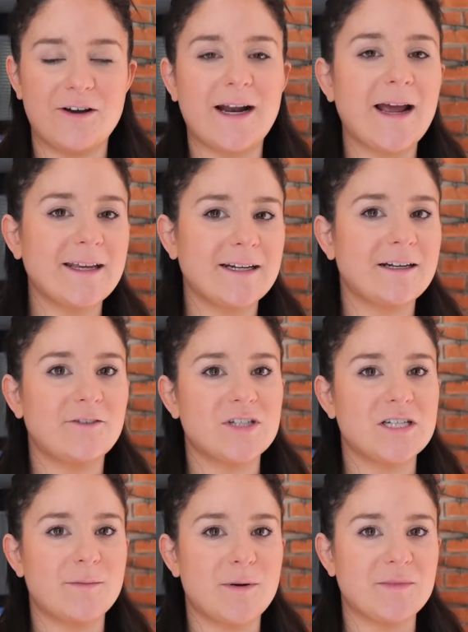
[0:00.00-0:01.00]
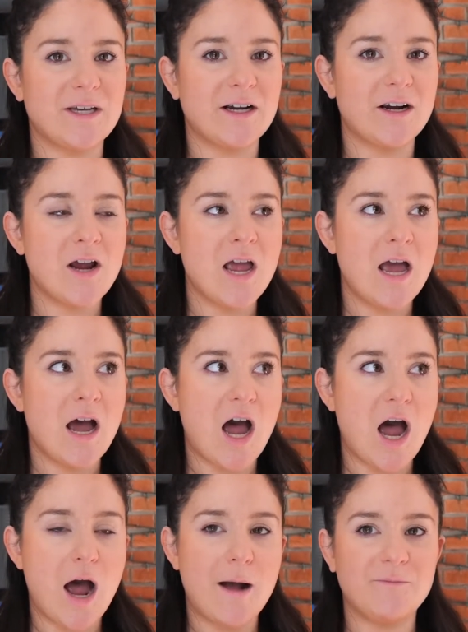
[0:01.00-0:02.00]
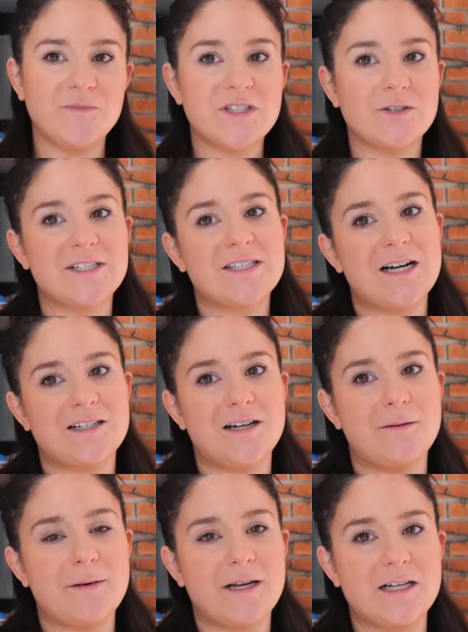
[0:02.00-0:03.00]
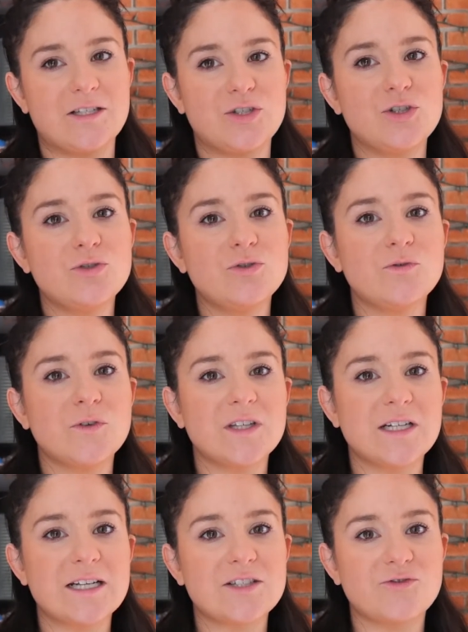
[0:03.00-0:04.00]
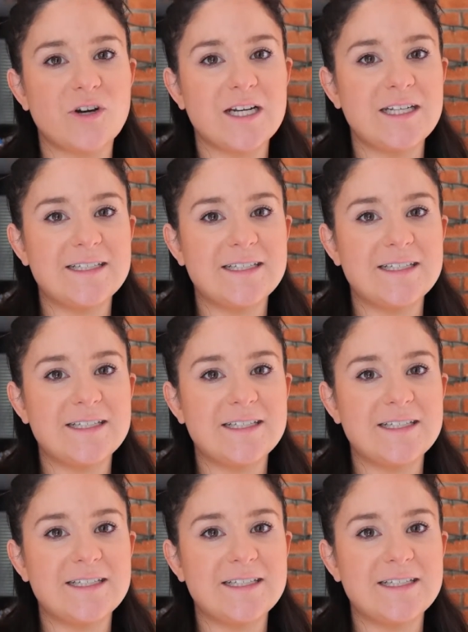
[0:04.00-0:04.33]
and I get it every time I'm there. So I stocked up. I got 2 for the next rainy